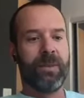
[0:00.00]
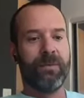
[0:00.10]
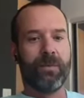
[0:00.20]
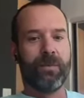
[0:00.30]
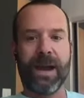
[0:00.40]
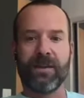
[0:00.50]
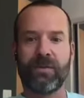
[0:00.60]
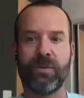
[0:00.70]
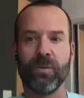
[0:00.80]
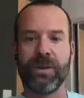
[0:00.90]
for the
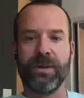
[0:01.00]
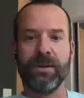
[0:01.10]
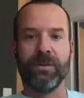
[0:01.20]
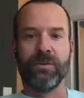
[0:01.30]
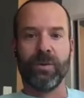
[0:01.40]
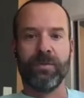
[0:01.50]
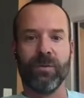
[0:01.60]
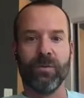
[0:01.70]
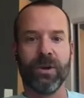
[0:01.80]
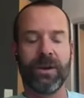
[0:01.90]
past 3 years, we'd
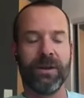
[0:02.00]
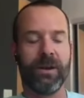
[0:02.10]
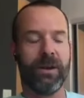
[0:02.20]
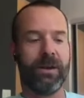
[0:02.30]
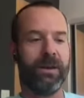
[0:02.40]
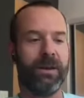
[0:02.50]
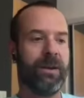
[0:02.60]
been working on